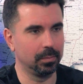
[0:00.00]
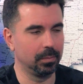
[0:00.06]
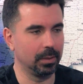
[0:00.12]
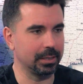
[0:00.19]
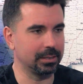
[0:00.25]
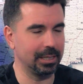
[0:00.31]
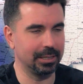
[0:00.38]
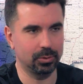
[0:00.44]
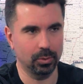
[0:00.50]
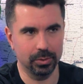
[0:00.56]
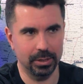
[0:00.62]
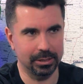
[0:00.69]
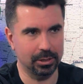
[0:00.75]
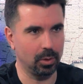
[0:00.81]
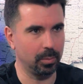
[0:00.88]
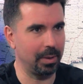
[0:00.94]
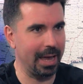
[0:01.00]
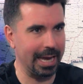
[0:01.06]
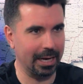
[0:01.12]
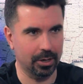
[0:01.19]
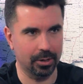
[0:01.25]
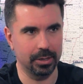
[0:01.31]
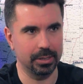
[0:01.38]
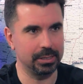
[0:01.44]
like central digital bank
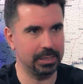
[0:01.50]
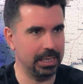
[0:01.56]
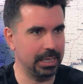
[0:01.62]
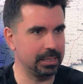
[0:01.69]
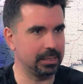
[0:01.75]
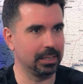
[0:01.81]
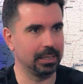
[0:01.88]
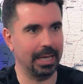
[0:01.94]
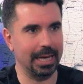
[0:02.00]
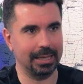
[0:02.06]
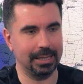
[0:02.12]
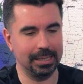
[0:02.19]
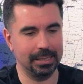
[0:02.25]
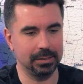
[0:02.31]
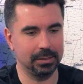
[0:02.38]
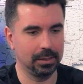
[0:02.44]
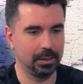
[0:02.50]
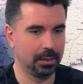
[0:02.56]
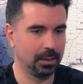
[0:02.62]
currencies and like these